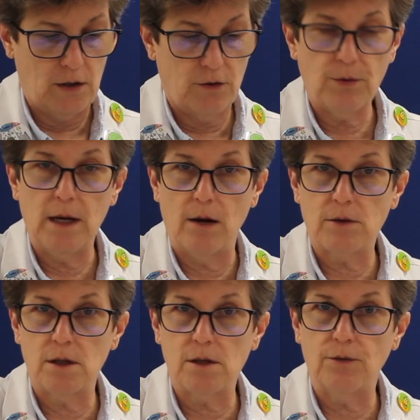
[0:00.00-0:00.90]
in 3
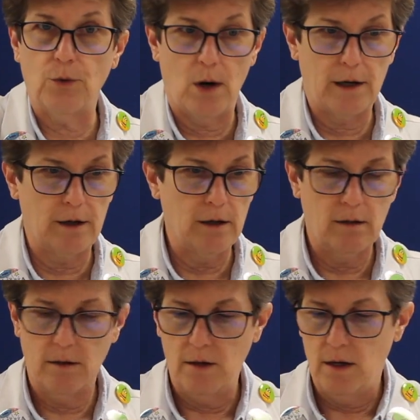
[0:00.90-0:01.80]
ounces of water
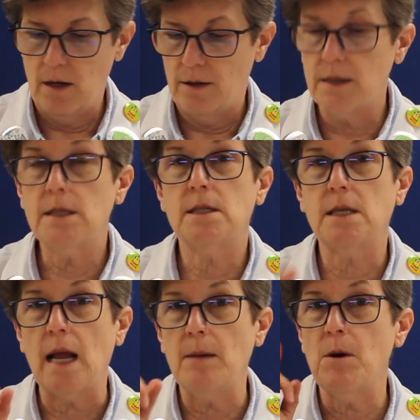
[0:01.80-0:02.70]
the
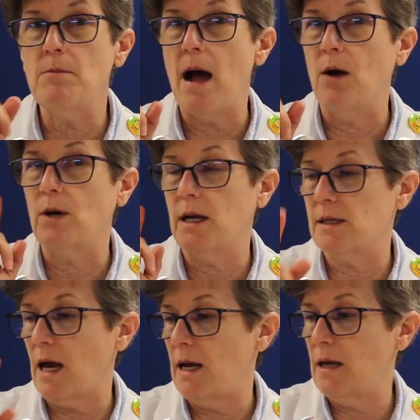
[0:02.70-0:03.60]
same amount
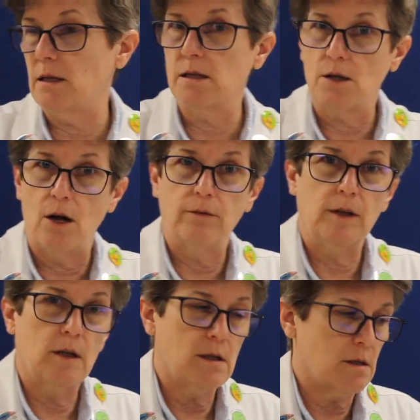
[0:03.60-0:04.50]
as I had
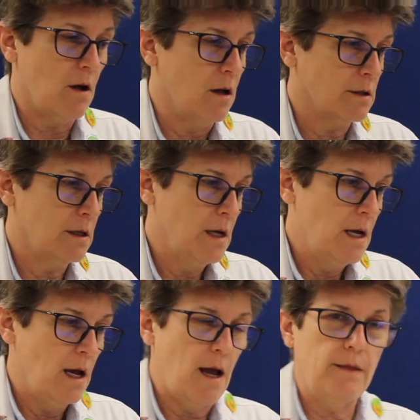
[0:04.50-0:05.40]
dissolved of the salt.
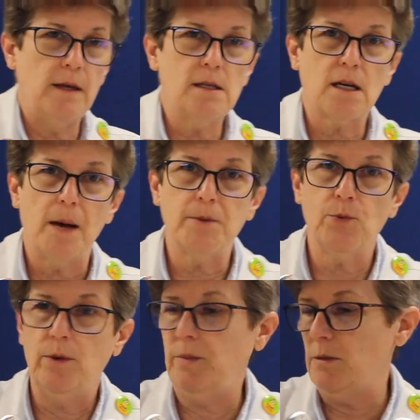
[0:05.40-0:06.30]
And these
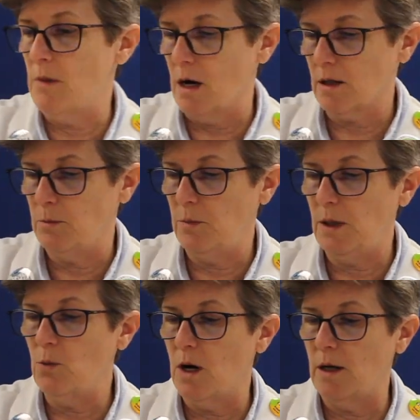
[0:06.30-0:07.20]
cups would be marked
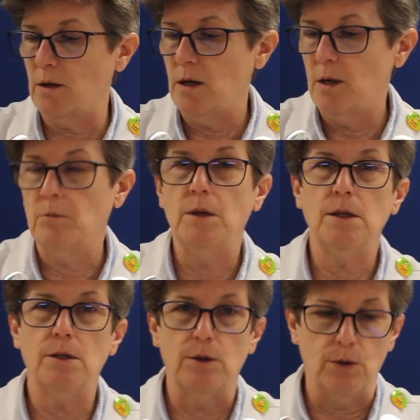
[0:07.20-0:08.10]
B1,
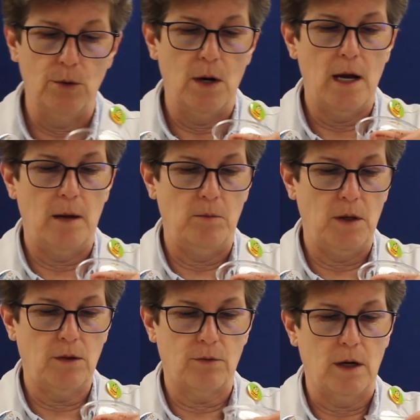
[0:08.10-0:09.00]
B2, and
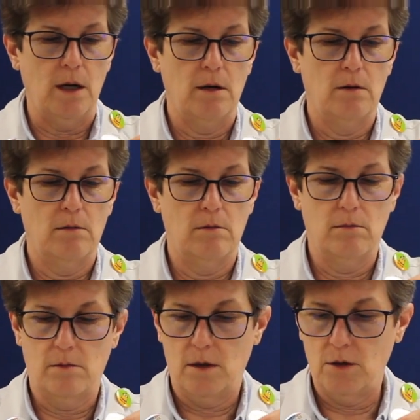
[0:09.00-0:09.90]
B3.
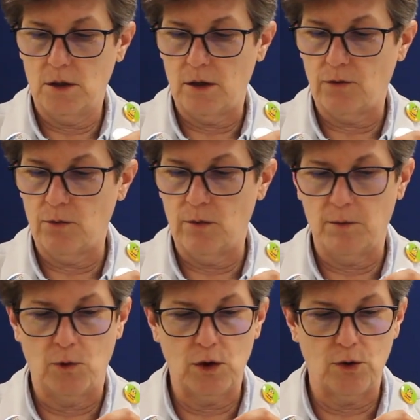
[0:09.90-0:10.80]
I just have to
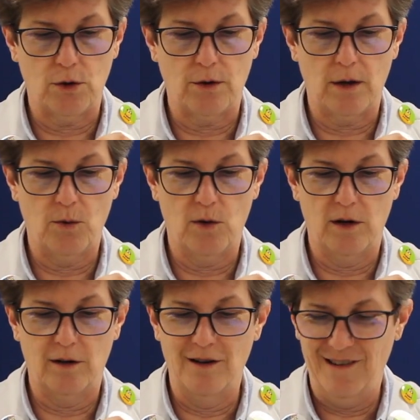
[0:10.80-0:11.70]
remember which order they were
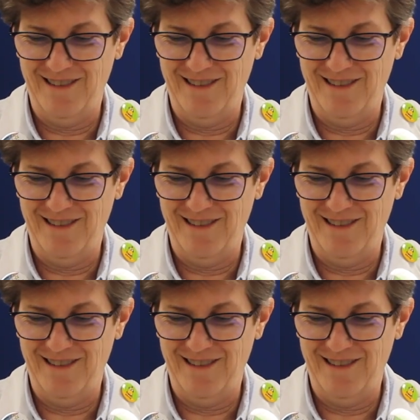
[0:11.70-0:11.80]
in.